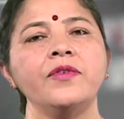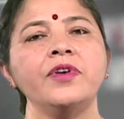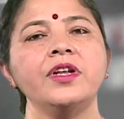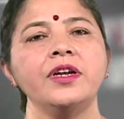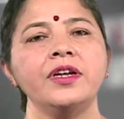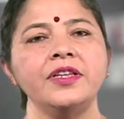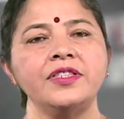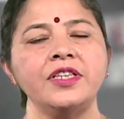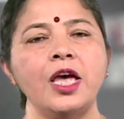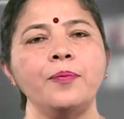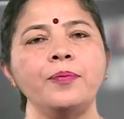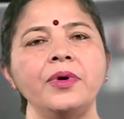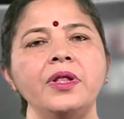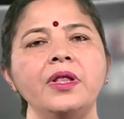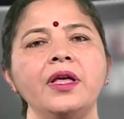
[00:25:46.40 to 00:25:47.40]
given a
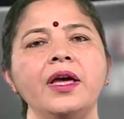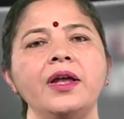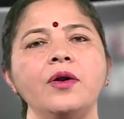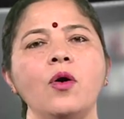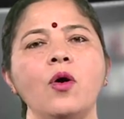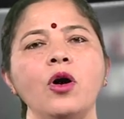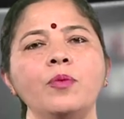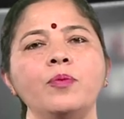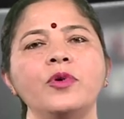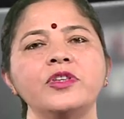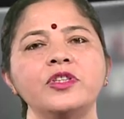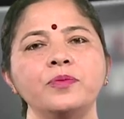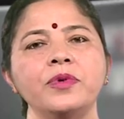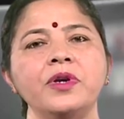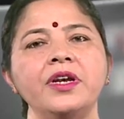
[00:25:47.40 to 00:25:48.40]
disciple and all
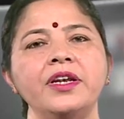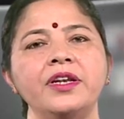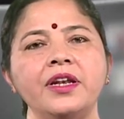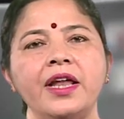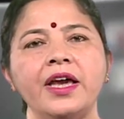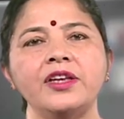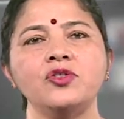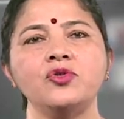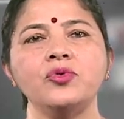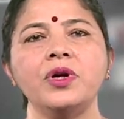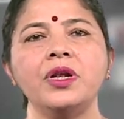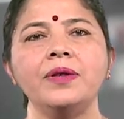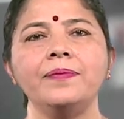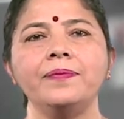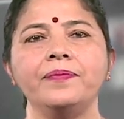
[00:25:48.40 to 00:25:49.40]
possible intellectual,